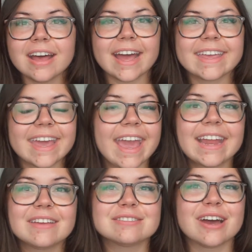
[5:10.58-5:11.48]
I
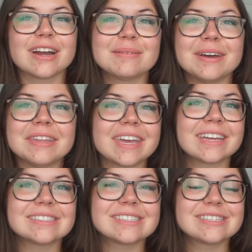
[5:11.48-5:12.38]
can't even talk about.
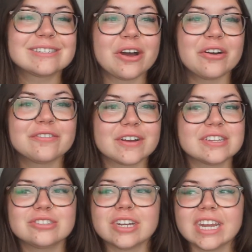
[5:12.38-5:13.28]
Like, it's so
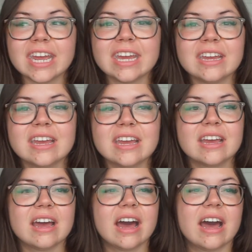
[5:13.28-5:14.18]
frustrating.
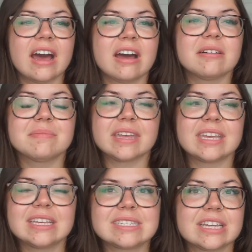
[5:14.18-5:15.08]
Like,
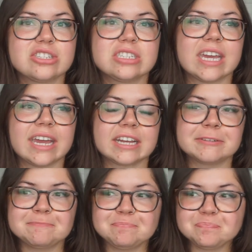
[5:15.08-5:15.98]
he's such a dick,
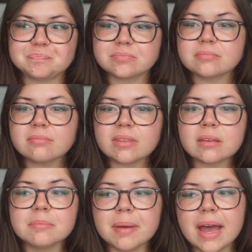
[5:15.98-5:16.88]

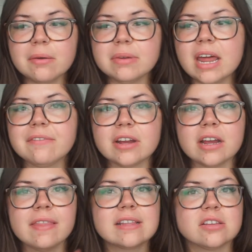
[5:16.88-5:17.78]
but
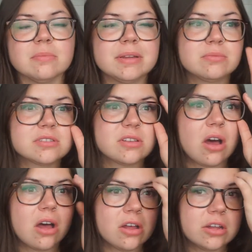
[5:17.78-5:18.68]
whatever, that's all been
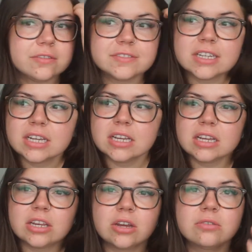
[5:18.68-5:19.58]
resolved,
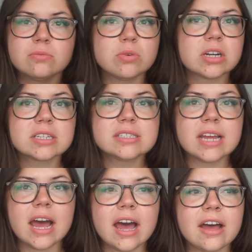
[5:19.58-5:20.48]
you know, work
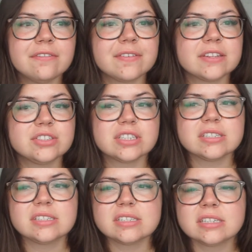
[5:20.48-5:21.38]
stuff and
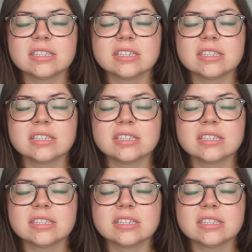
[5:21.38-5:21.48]
just